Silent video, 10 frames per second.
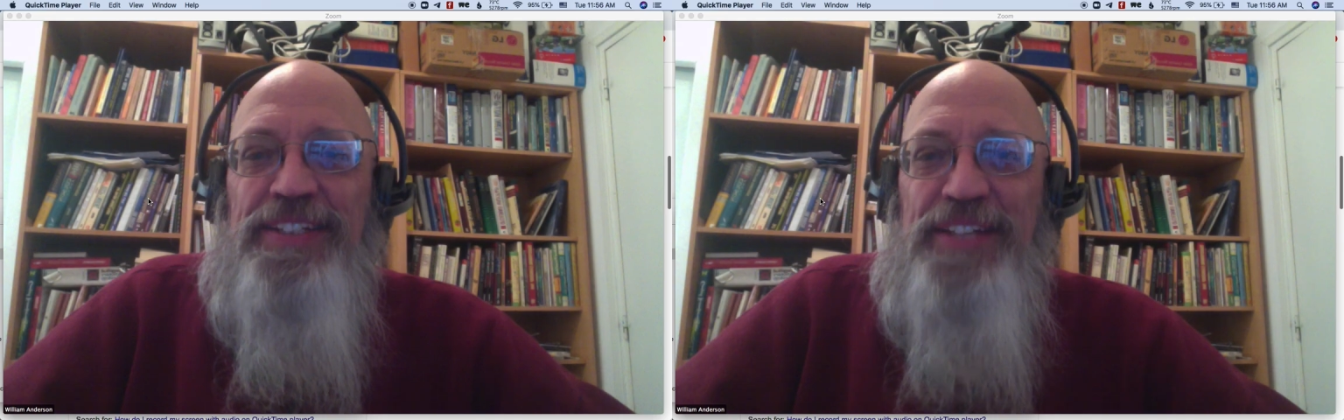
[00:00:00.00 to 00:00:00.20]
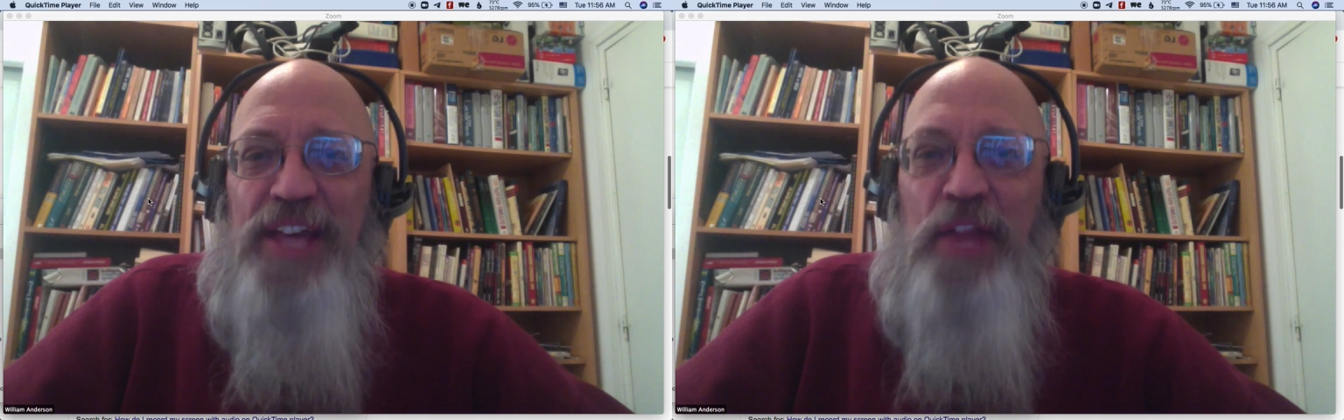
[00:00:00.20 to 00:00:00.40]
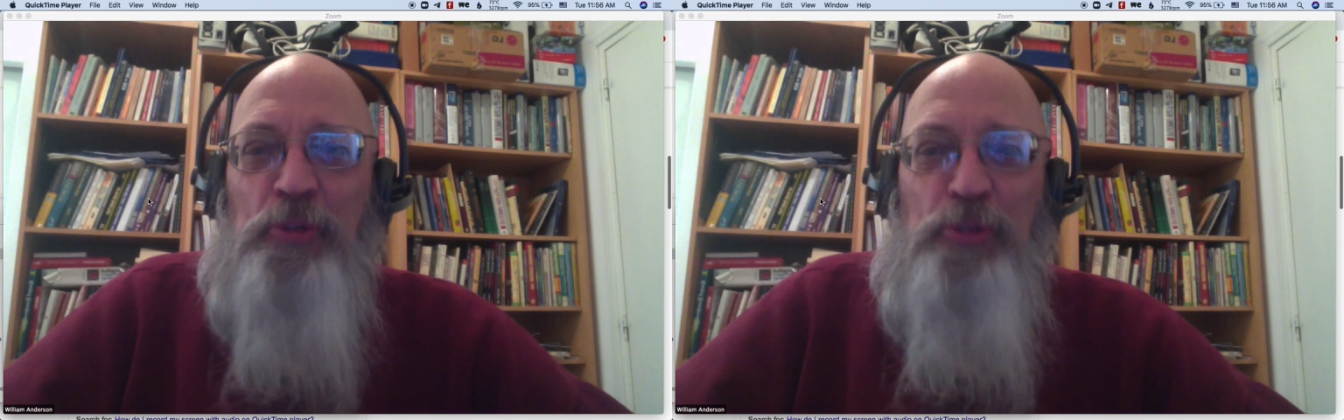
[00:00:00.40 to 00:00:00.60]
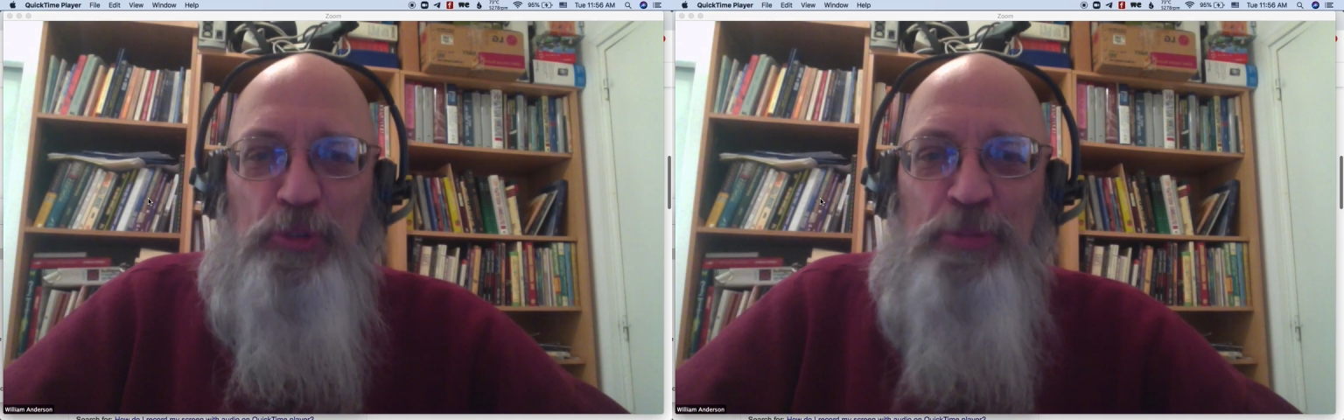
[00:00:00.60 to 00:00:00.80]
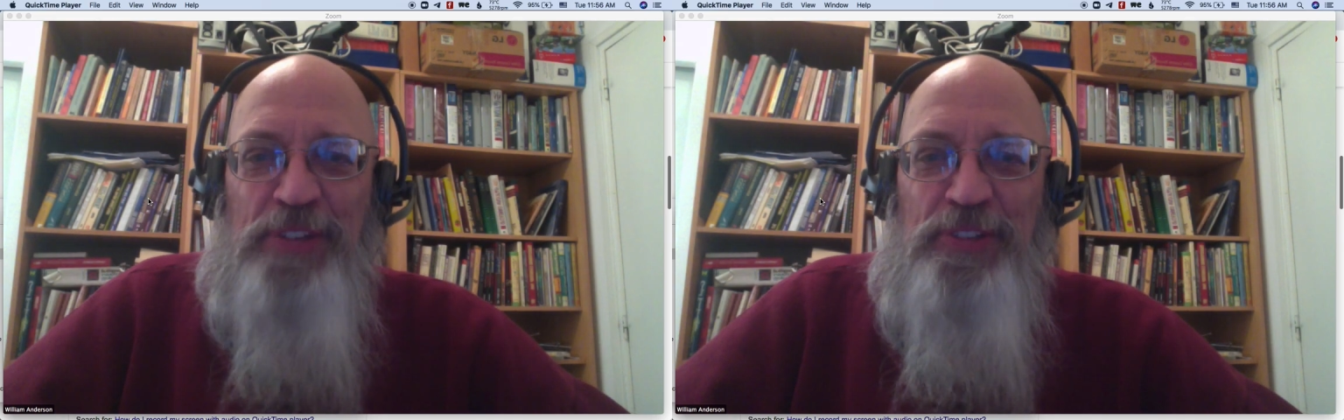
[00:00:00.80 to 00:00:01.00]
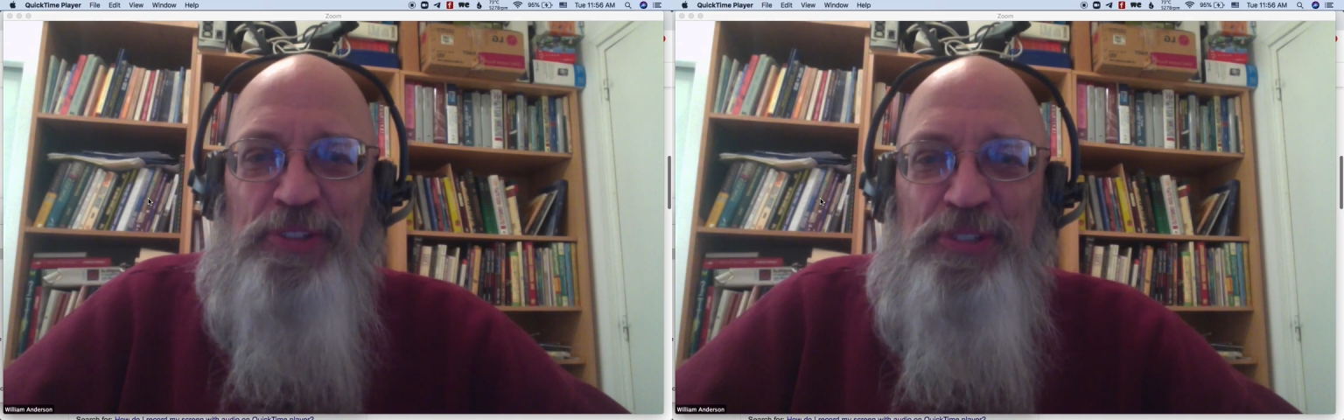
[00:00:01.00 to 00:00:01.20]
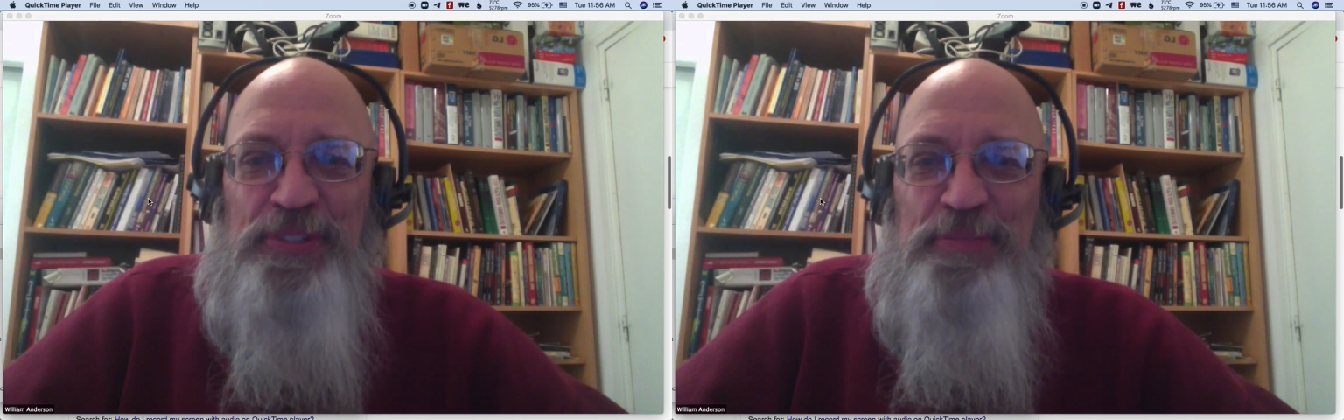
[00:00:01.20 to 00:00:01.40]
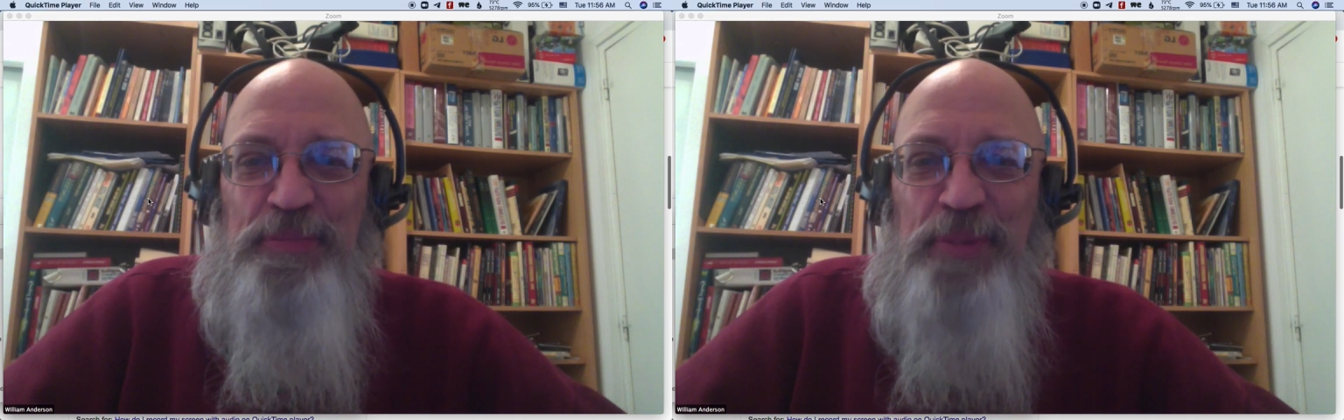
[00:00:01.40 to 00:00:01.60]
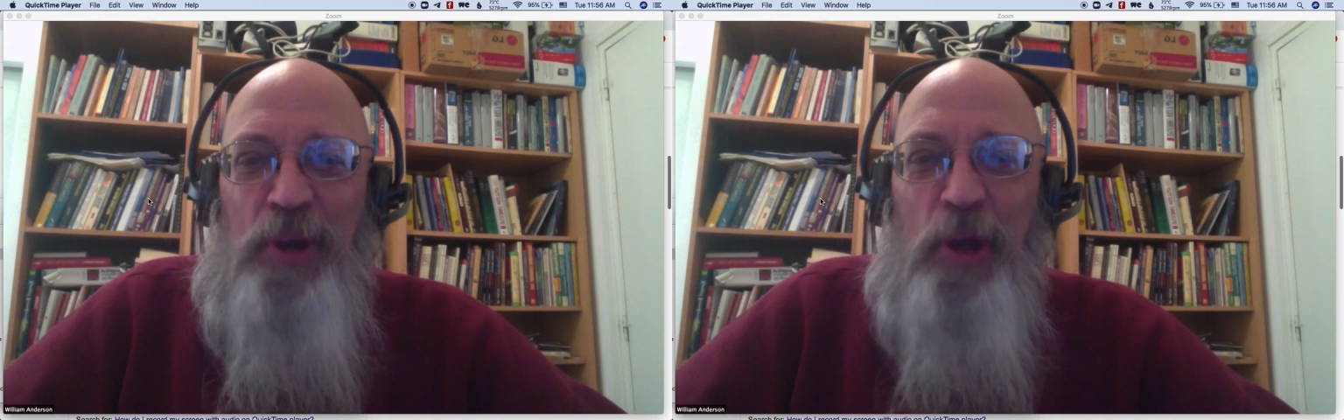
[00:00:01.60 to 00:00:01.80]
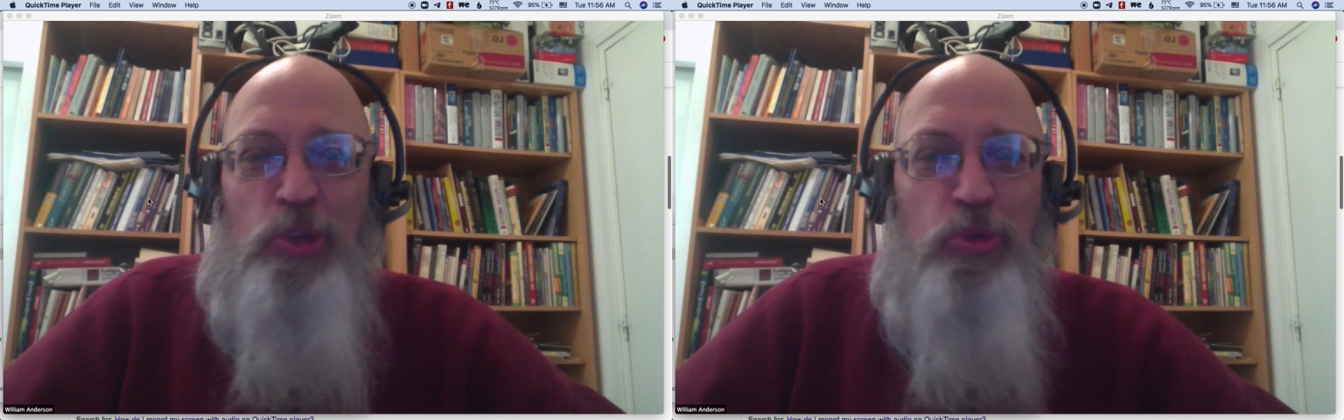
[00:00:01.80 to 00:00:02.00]
Hello, Toastmasters.
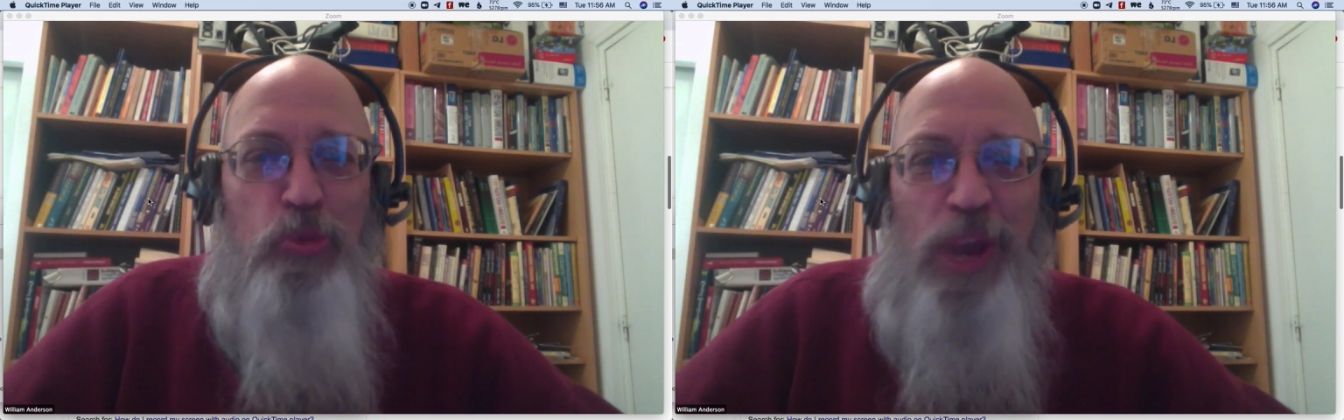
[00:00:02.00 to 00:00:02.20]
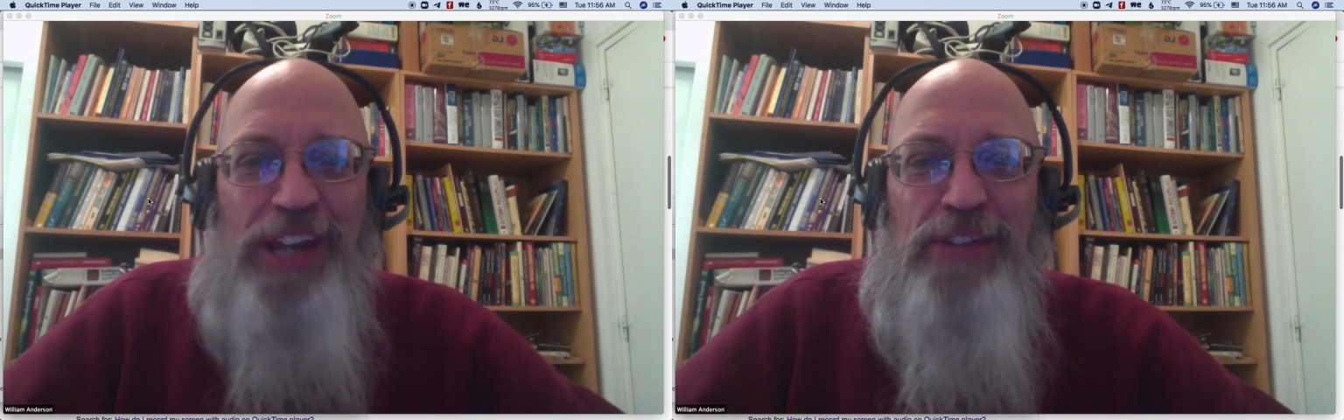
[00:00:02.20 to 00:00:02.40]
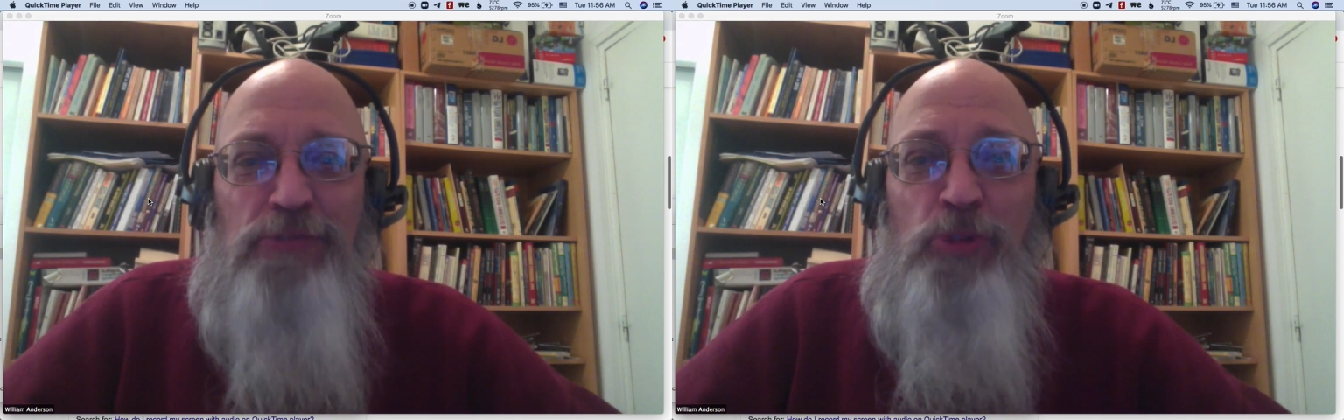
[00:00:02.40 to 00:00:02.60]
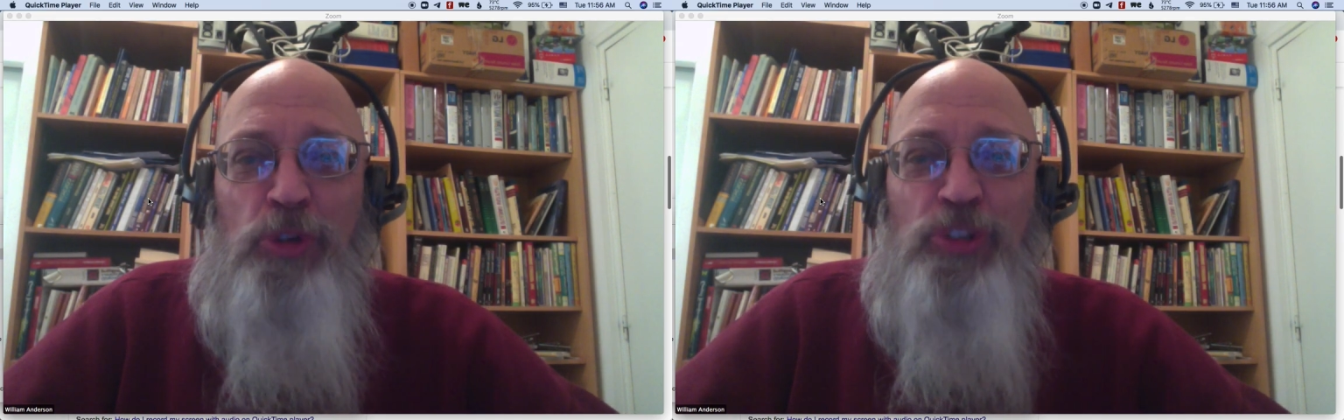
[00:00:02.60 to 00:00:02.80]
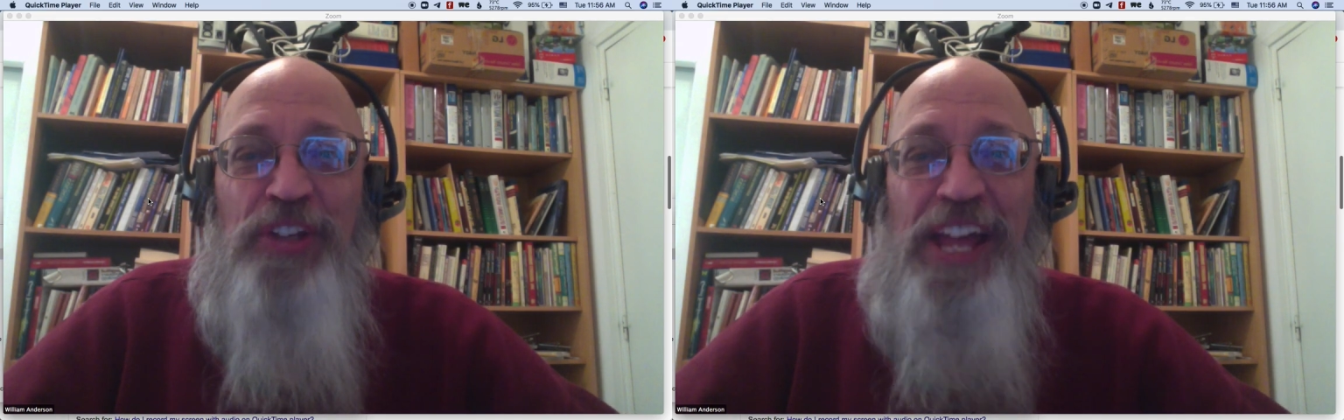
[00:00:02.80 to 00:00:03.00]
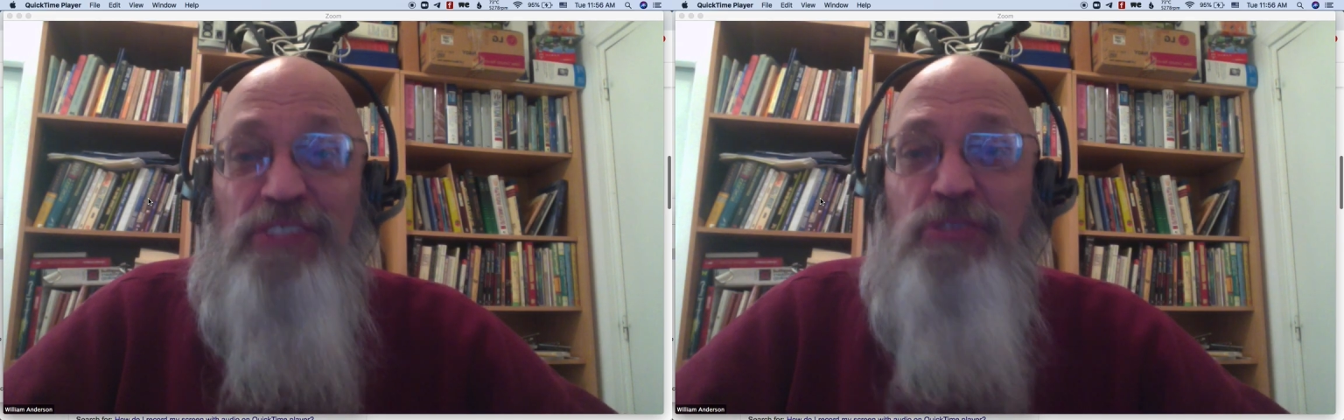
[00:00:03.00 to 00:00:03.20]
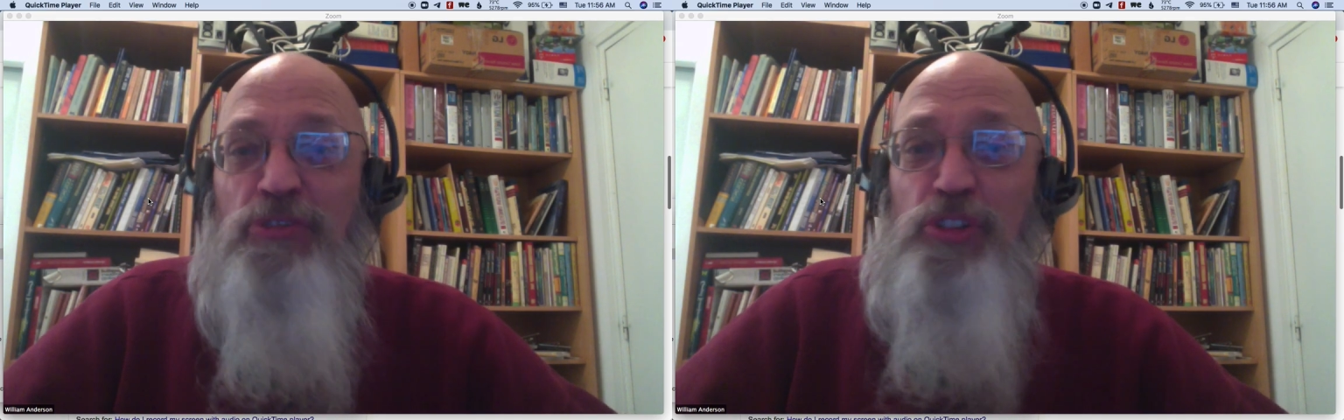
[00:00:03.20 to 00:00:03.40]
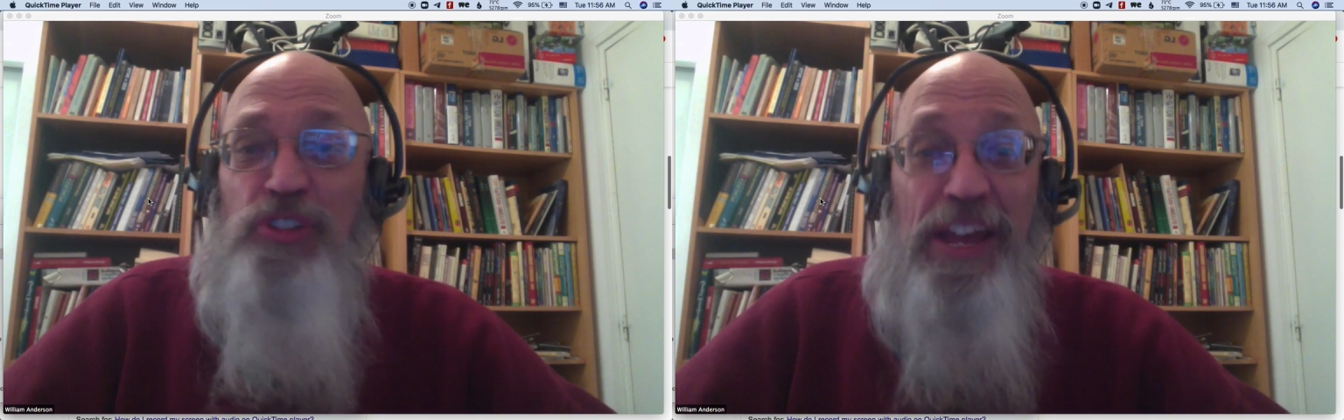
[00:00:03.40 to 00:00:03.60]
Are you ready for tonight's first